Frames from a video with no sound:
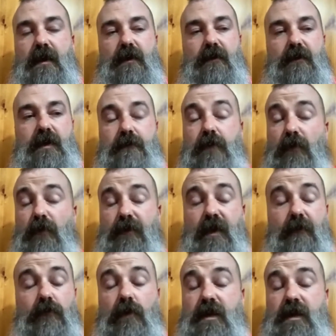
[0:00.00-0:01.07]
They both
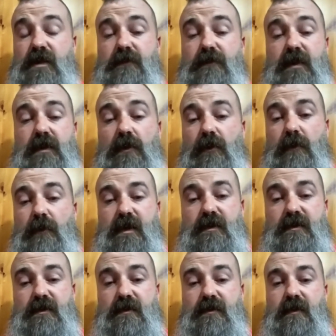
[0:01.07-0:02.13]
have great speed on the
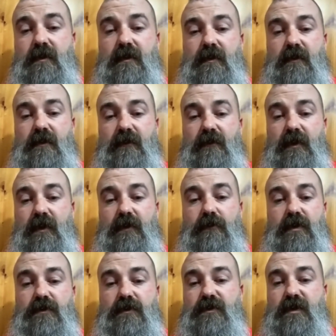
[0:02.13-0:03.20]
bases. They could be
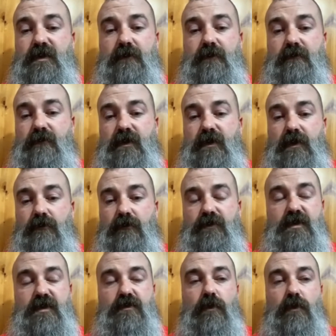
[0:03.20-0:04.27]
used in,
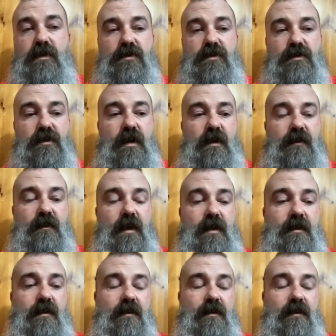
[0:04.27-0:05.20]
situations like that.